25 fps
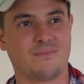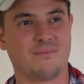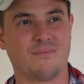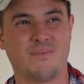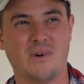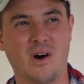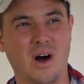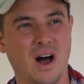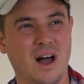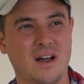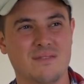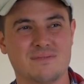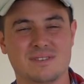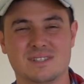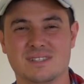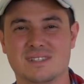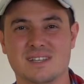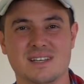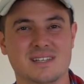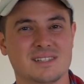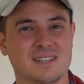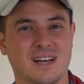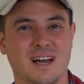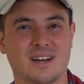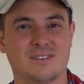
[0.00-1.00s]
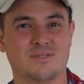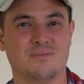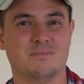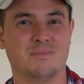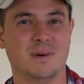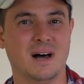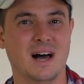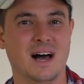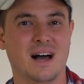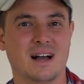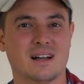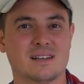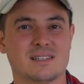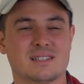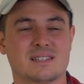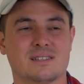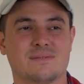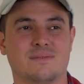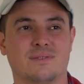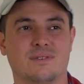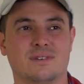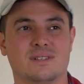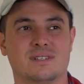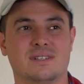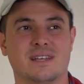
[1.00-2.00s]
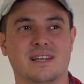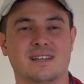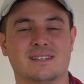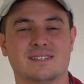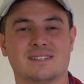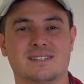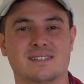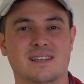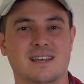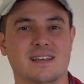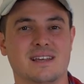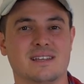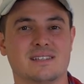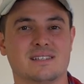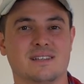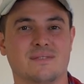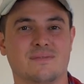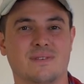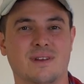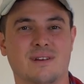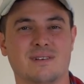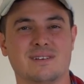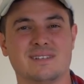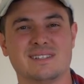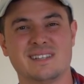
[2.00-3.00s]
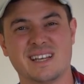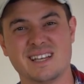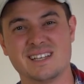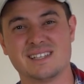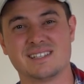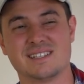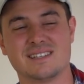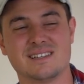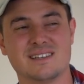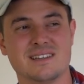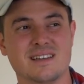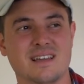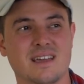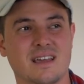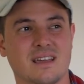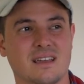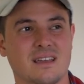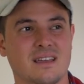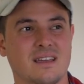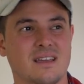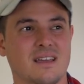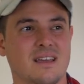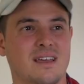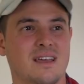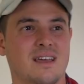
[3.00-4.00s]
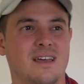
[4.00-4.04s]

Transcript: $500-600 for a set of seats if they're in decent nick.